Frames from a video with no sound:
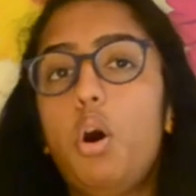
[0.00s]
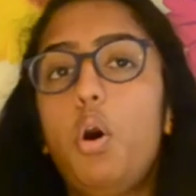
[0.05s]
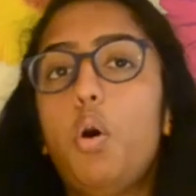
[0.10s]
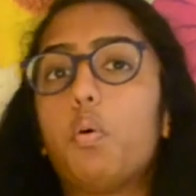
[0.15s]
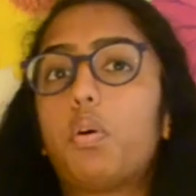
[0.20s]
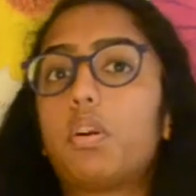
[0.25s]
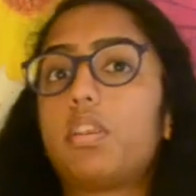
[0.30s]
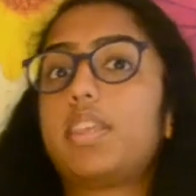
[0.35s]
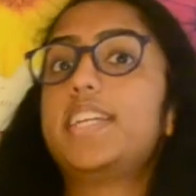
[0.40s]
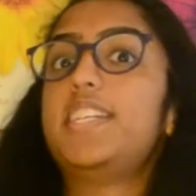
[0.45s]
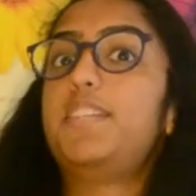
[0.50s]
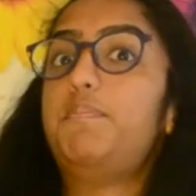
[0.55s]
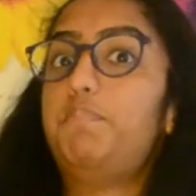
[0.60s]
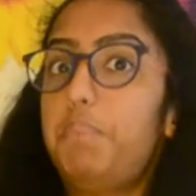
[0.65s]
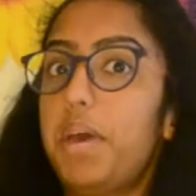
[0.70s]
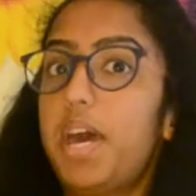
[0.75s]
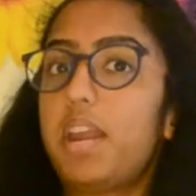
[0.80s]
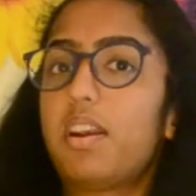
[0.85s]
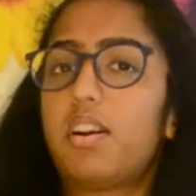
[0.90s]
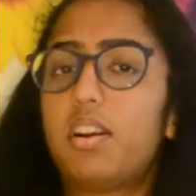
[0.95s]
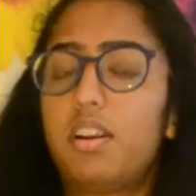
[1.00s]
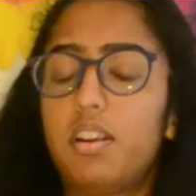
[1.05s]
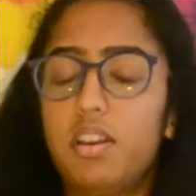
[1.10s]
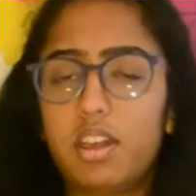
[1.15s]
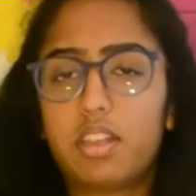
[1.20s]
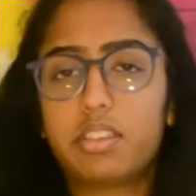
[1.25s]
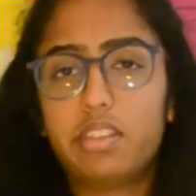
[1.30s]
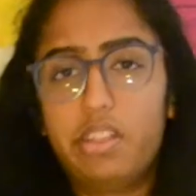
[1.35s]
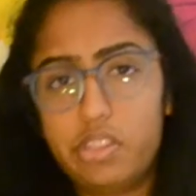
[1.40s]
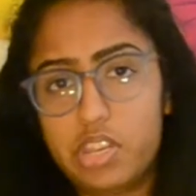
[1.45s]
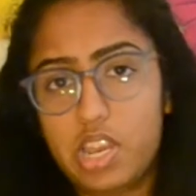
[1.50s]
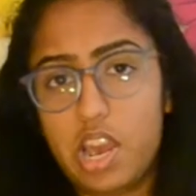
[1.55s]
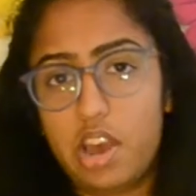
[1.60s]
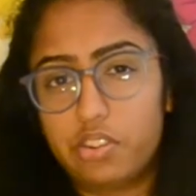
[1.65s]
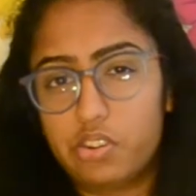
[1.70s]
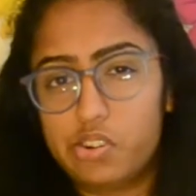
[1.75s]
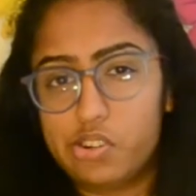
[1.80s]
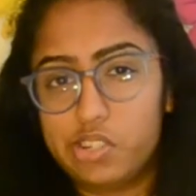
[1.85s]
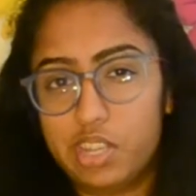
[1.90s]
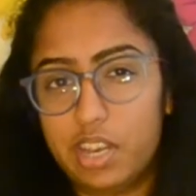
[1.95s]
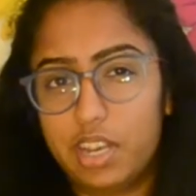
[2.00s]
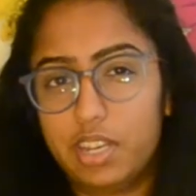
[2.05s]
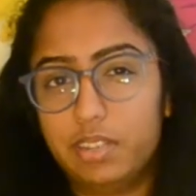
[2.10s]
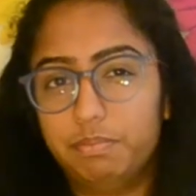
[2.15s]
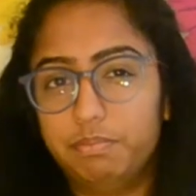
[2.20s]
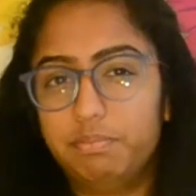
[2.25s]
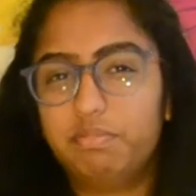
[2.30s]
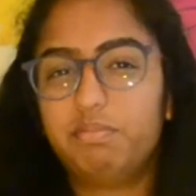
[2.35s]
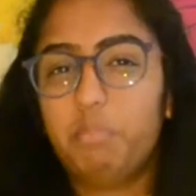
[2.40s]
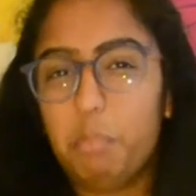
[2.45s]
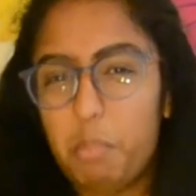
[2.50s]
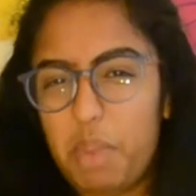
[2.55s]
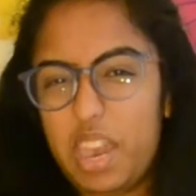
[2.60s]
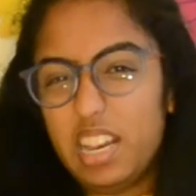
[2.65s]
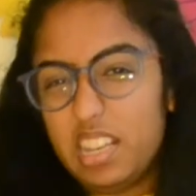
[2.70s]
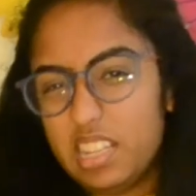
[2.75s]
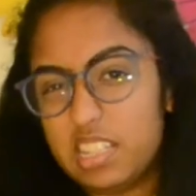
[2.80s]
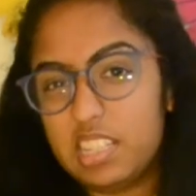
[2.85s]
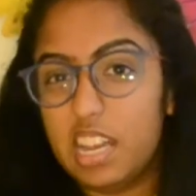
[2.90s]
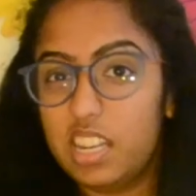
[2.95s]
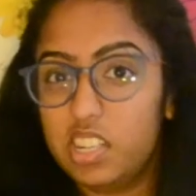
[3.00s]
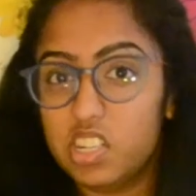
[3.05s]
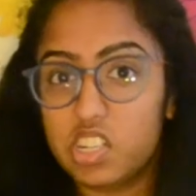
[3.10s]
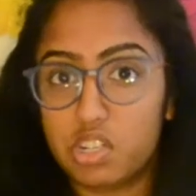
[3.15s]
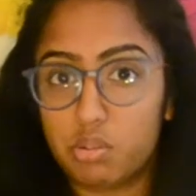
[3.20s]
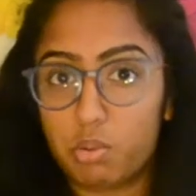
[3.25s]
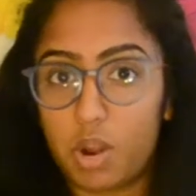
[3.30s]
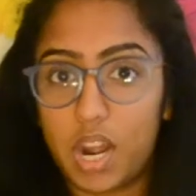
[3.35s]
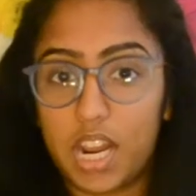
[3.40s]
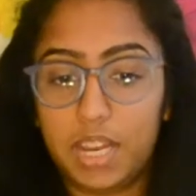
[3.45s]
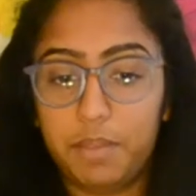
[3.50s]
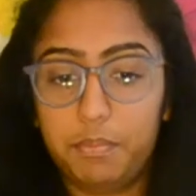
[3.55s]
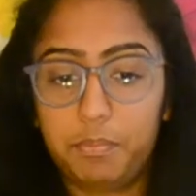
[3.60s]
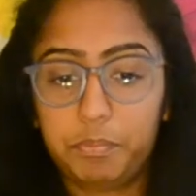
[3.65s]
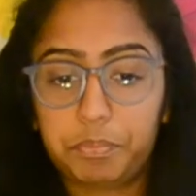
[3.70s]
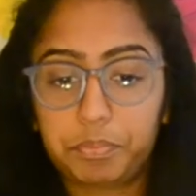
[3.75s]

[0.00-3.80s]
or at least better than the other side. Makes sense, right?